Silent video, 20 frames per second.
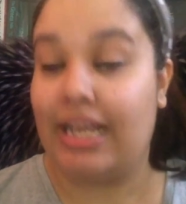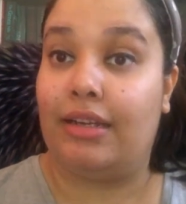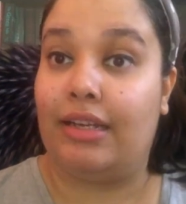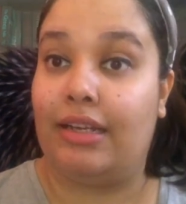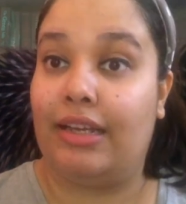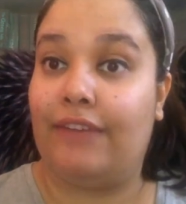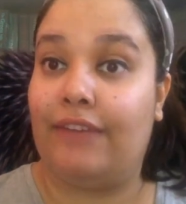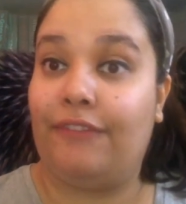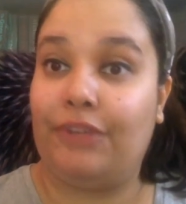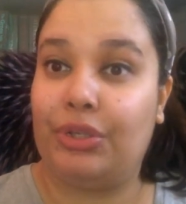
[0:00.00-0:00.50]

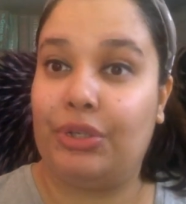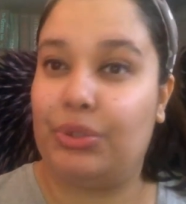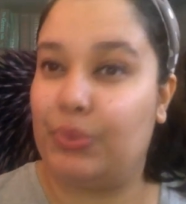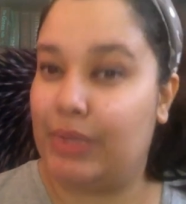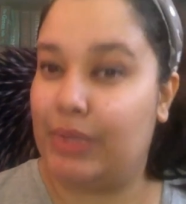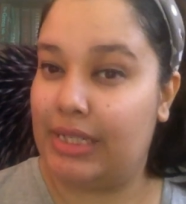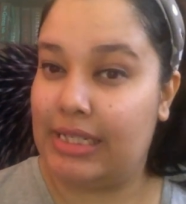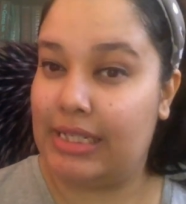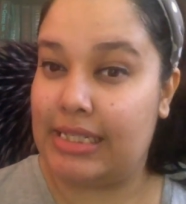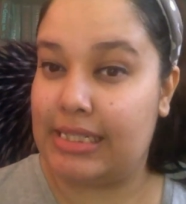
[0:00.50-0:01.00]
If you do
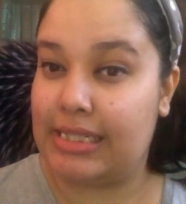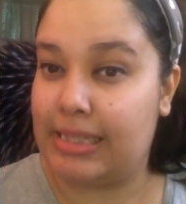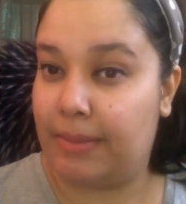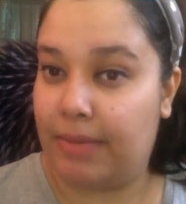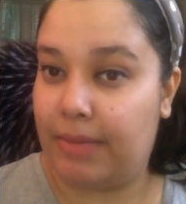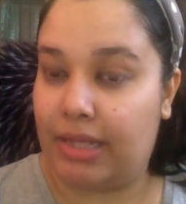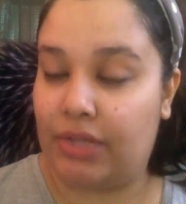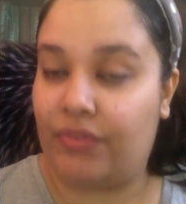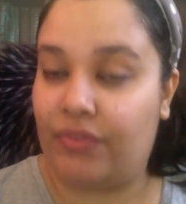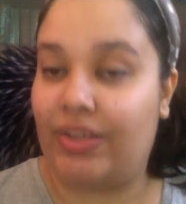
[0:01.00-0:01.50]
it in some
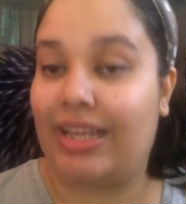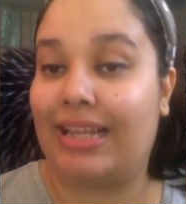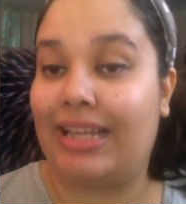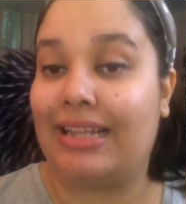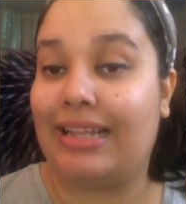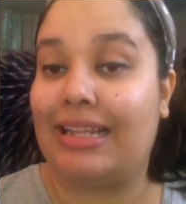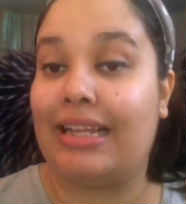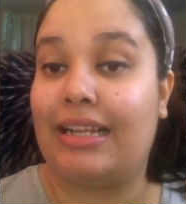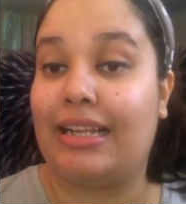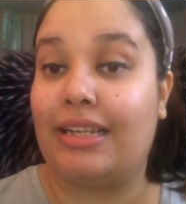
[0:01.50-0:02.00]
other way,
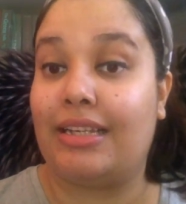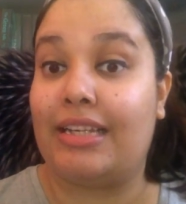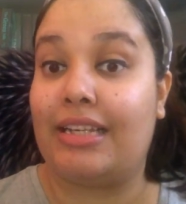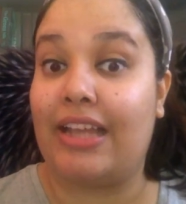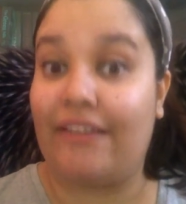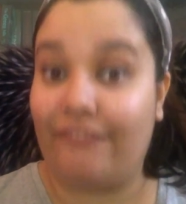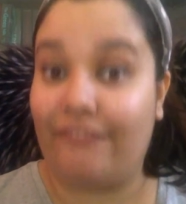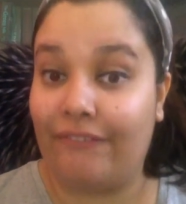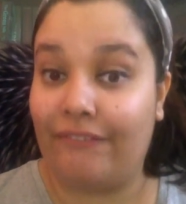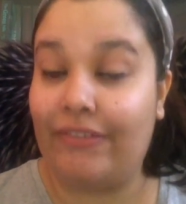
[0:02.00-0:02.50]
then
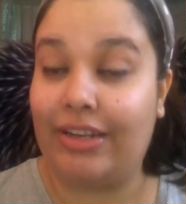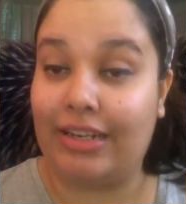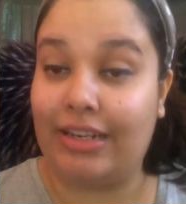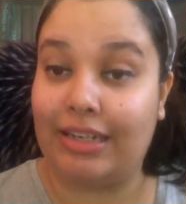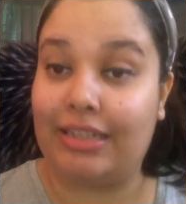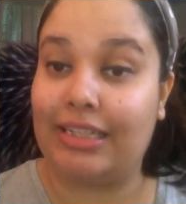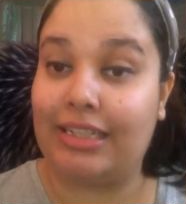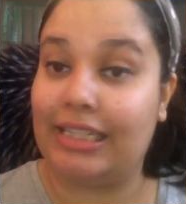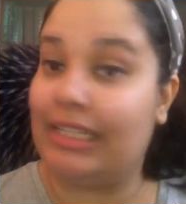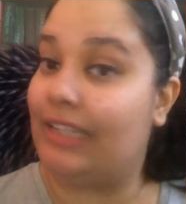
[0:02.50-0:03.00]

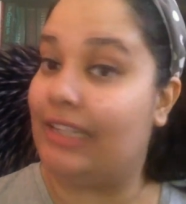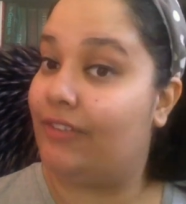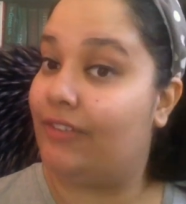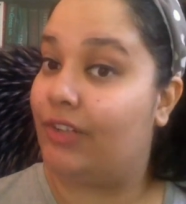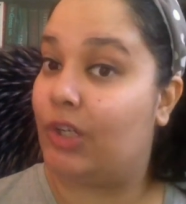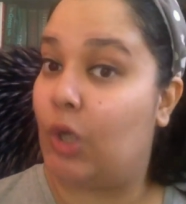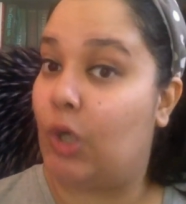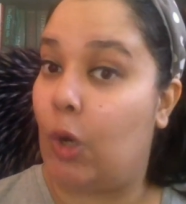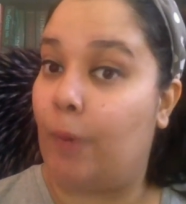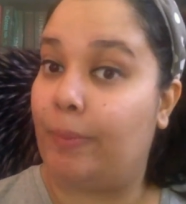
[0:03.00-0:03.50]
definitely leave a
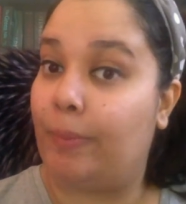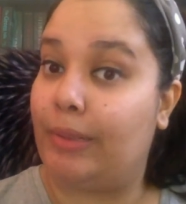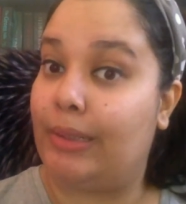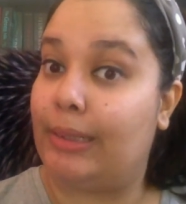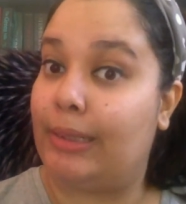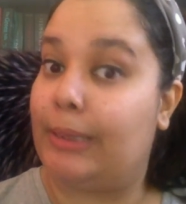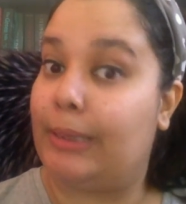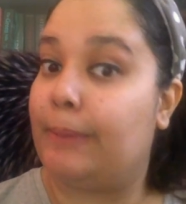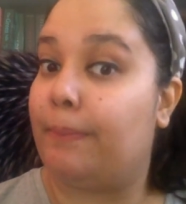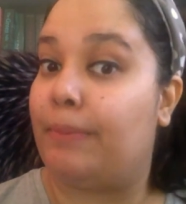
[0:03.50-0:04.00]

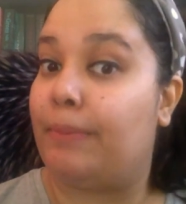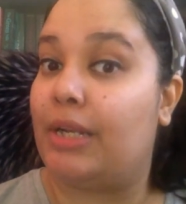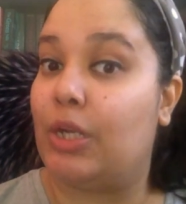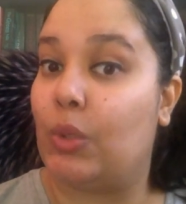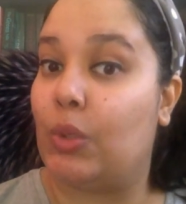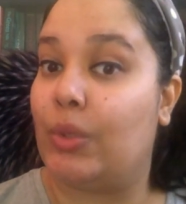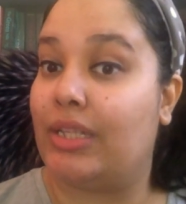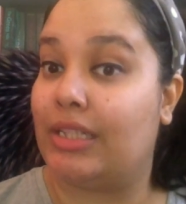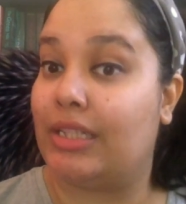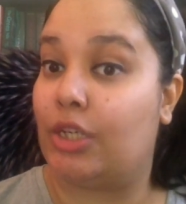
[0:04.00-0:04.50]
comment
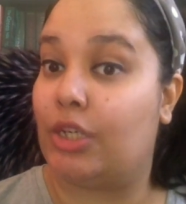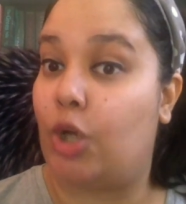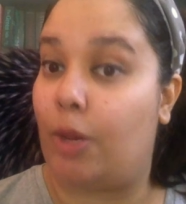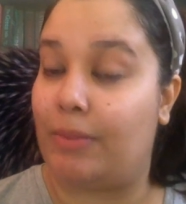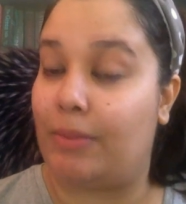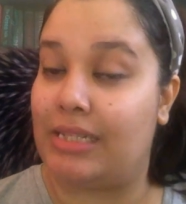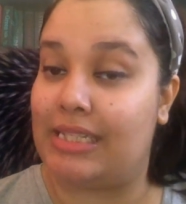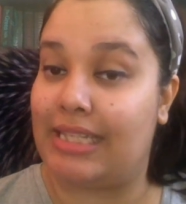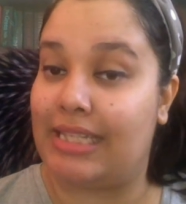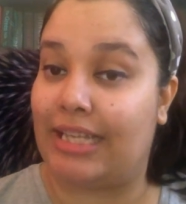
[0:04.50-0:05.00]
below in the
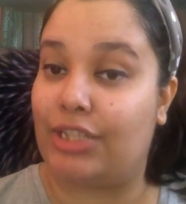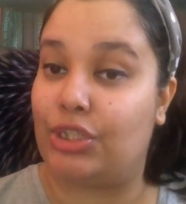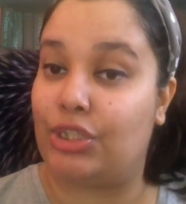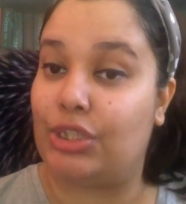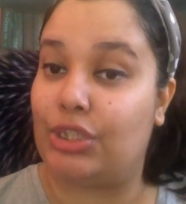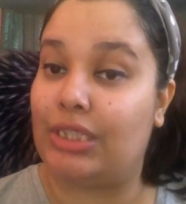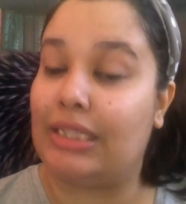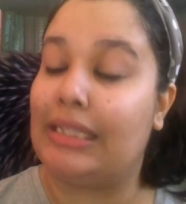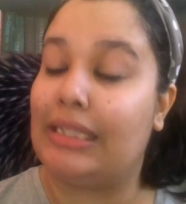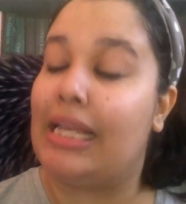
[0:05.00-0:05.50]
comment
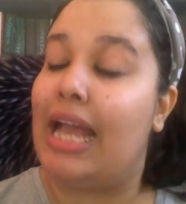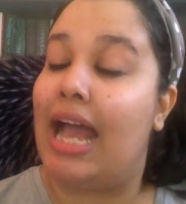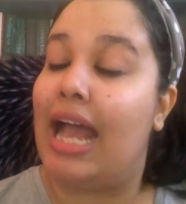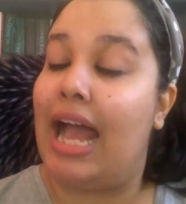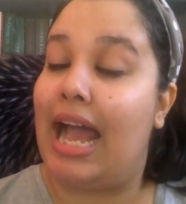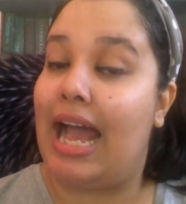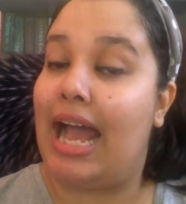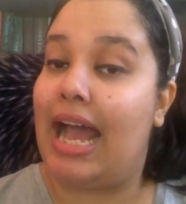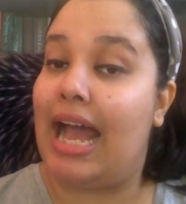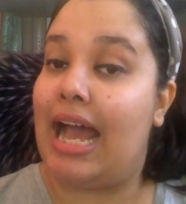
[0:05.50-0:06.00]
section
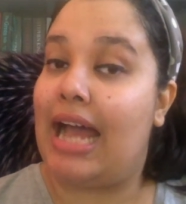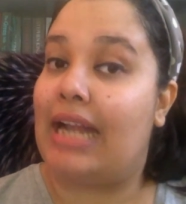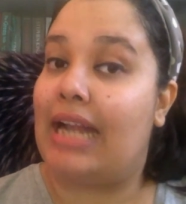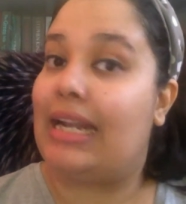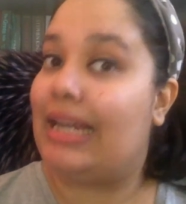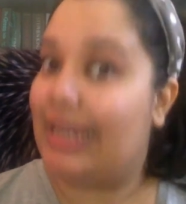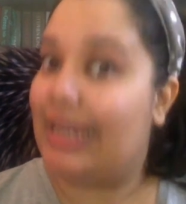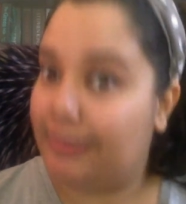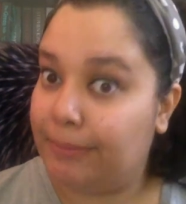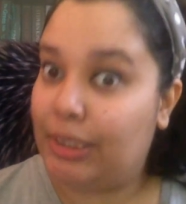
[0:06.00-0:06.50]
and
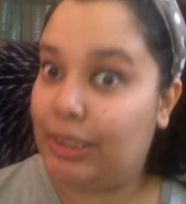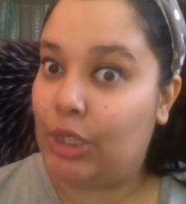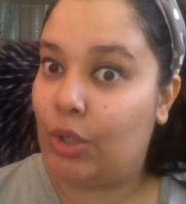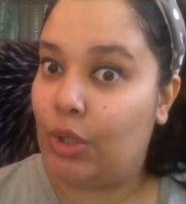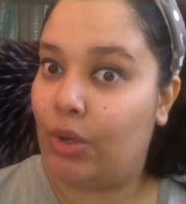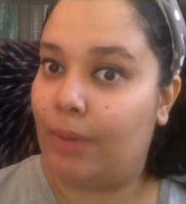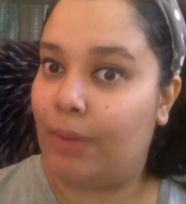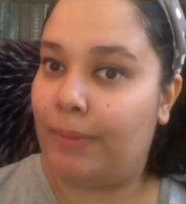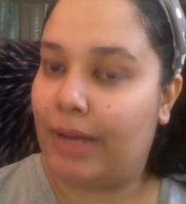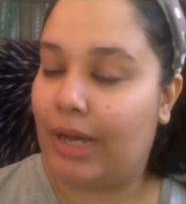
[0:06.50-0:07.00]
let me know
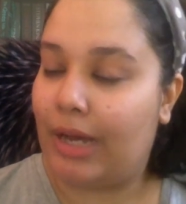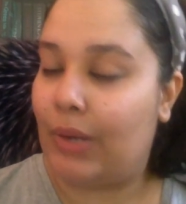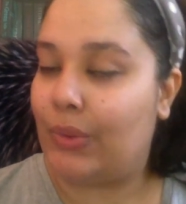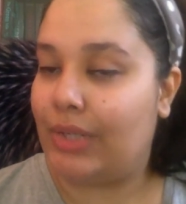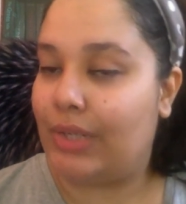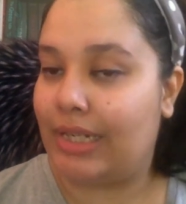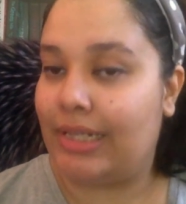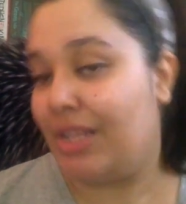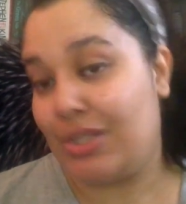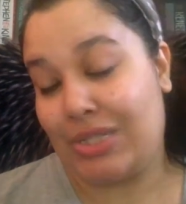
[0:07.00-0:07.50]
about
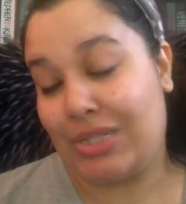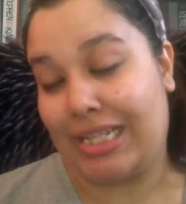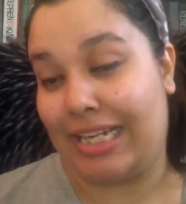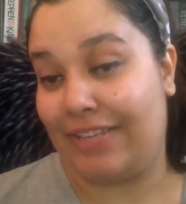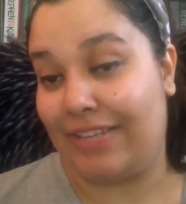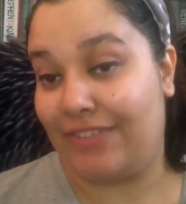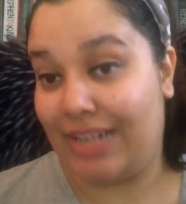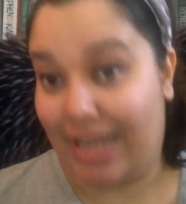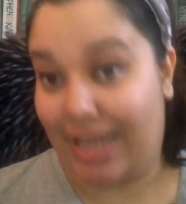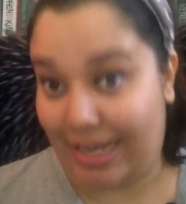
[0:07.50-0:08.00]
it so that
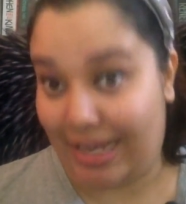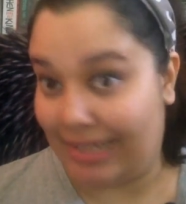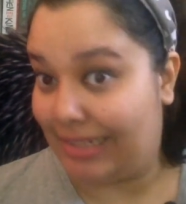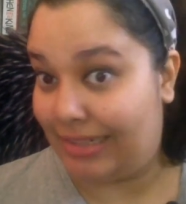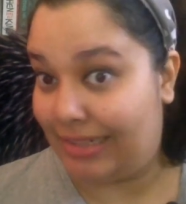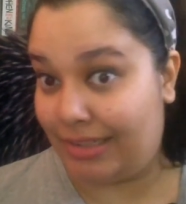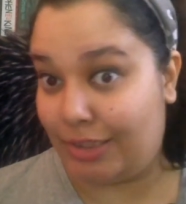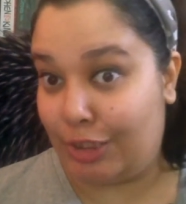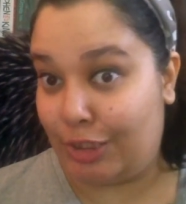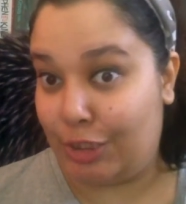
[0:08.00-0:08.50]
even I
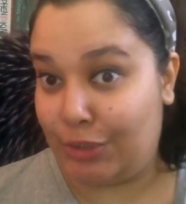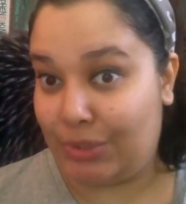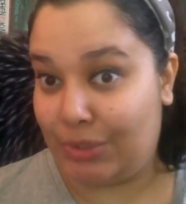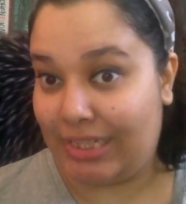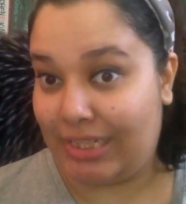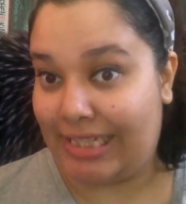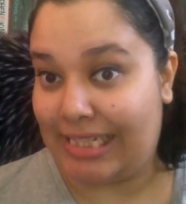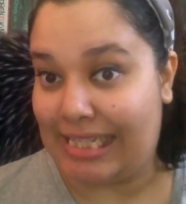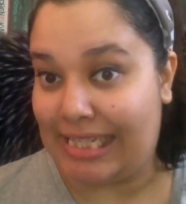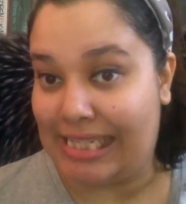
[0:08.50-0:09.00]
can learn new
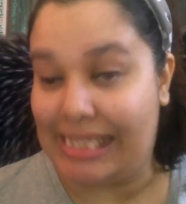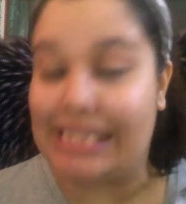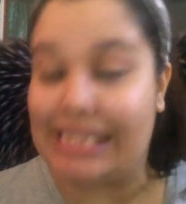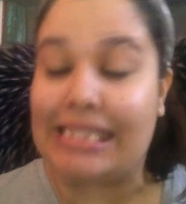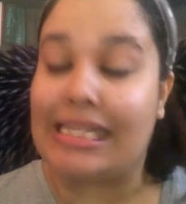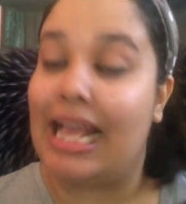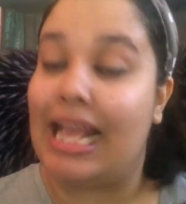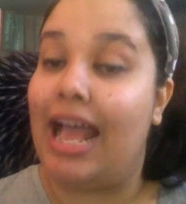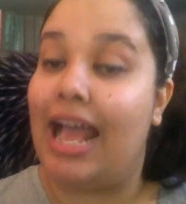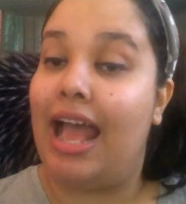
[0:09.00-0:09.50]
techniques.